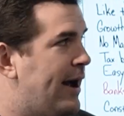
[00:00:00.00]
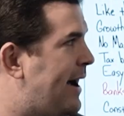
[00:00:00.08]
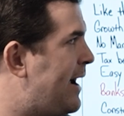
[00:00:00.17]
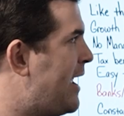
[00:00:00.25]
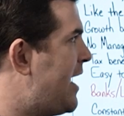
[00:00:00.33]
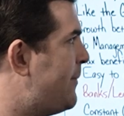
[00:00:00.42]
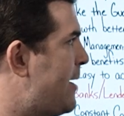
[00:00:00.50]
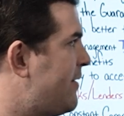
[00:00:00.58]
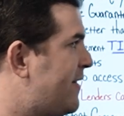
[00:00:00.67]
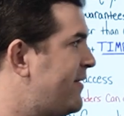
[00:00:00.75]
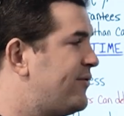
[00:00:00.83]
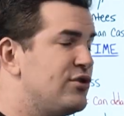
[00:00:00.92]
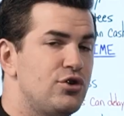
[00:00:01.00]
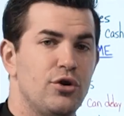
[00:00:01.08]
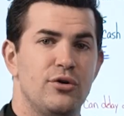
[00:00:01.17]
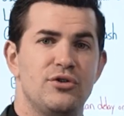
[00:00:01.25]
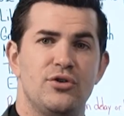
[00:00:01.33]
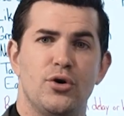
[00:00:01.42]
I am a life
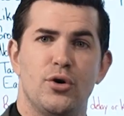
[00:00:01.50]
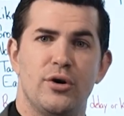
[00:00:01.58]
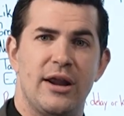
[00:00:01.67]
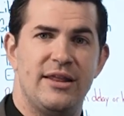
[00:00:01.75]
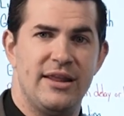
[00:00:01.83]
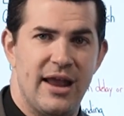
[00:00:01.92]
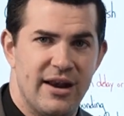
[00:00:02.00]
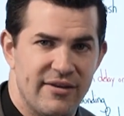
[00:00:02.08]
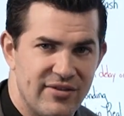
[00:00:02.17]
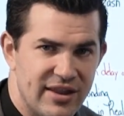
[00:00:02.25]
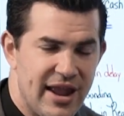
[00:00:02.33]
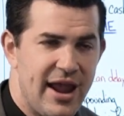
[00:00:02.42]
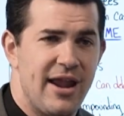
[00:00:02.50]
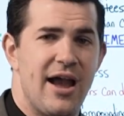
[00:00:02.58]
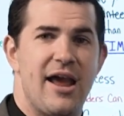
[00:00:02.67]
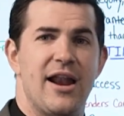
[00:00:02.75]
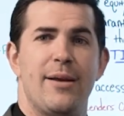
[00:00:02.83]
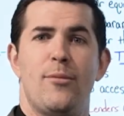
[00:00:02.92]
insurance nerd at the end of the day,
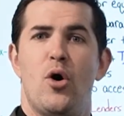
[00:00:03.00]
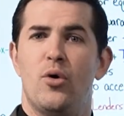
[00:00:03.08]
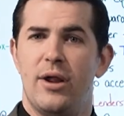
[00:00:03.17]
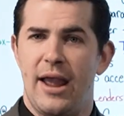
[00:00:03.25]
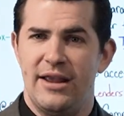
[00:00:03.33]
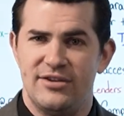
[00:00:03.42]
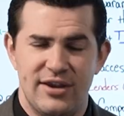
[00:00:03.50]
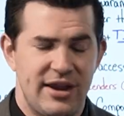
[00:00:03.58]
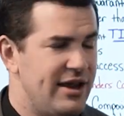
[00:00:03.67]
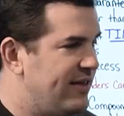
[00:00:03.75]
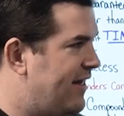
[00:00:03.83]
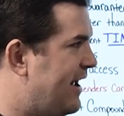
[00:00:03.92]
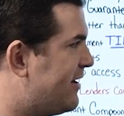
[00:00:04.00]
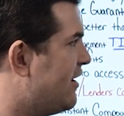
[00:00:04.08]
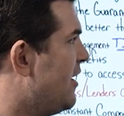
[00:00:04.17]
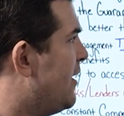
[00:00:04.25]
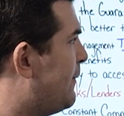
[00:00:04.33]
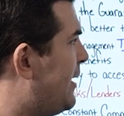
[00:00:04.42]
and I'm okay saying that.
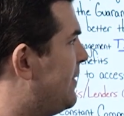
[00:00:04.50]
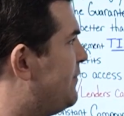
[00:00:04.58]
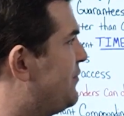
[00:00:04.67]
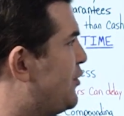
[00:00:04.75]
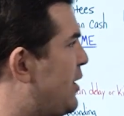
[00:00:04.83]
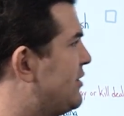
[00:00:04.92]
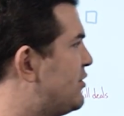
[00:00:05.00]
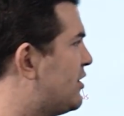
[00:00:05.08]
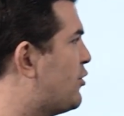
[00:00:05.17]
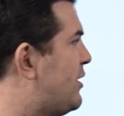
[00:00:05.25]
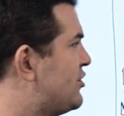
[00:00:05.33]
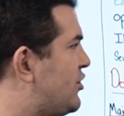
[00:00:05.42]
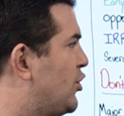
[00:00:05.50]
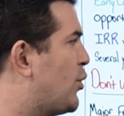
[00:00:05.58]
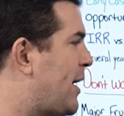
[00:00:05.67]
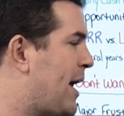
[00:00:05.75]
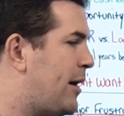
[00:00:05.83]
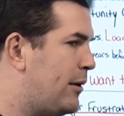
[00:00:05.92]
But to answer that question, do
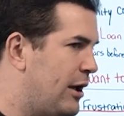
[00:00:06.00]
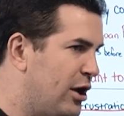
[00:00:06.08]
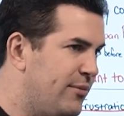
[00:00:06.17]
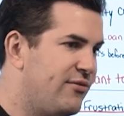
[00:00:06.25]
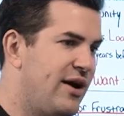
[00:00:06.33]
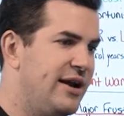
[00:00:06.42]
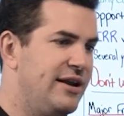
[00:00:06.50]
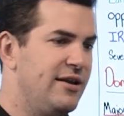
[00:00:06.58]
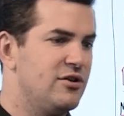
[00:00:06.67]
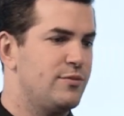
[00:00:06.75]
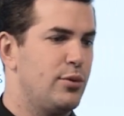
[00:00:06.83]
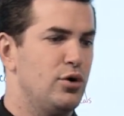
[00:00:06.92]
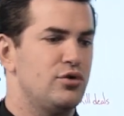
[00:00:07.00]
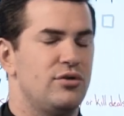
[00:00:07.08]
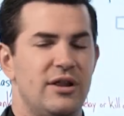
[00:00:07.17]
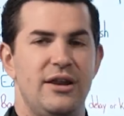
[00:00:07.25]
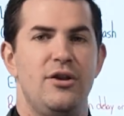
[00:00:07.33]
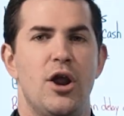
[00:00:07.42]
I help find deals?
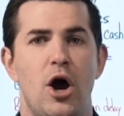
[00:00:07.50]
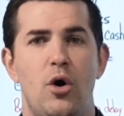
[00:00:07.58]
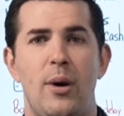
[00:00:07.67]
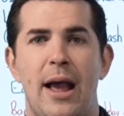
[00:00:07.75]
Personally, no.